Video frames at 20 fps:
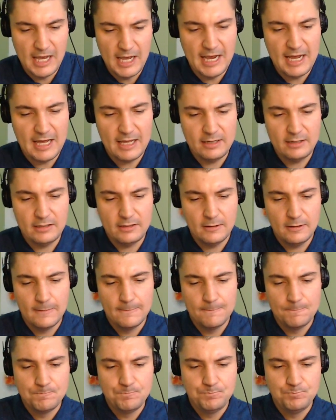And
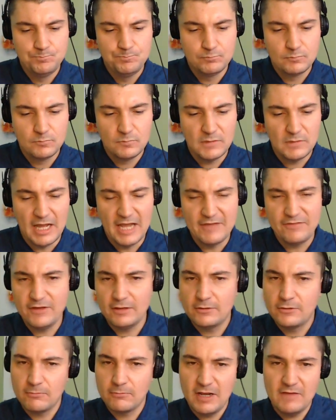I
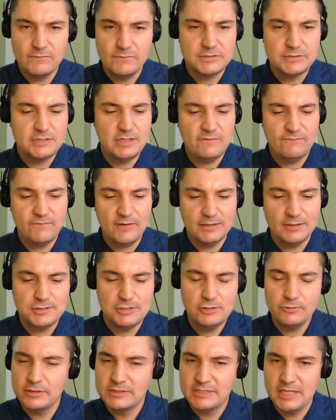think the Ravens
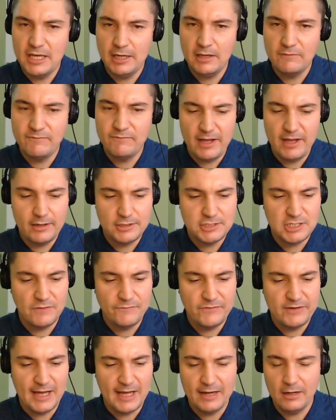defense, you can take advantage
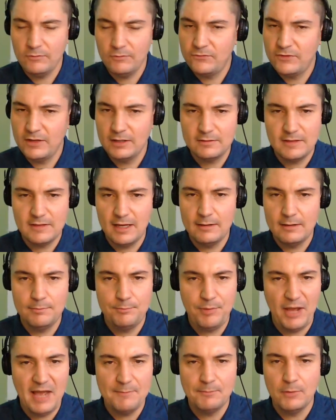of it. I don't think
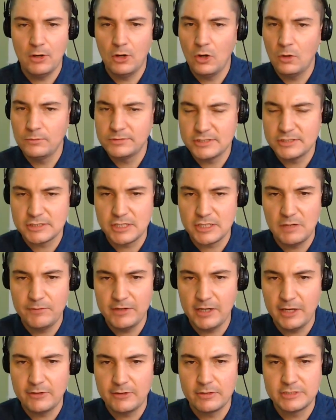that Pat Mahomes is going to
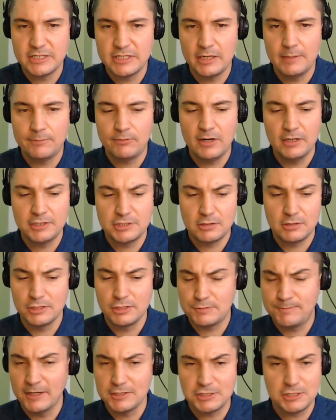be under a ton of pressure,
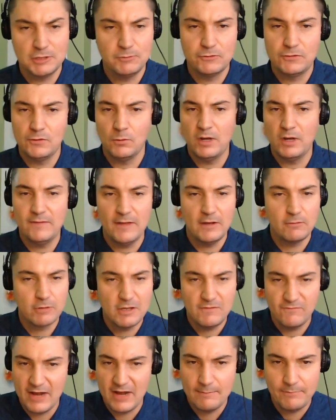especially with the way they
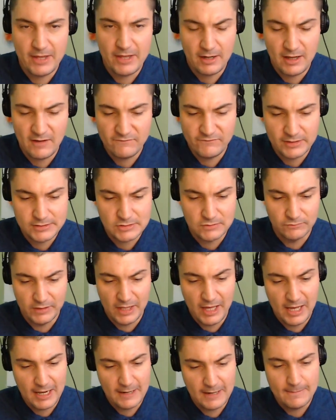revamped that offensive
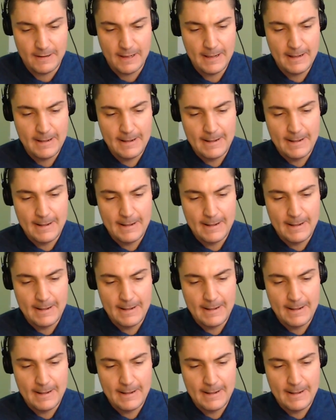line.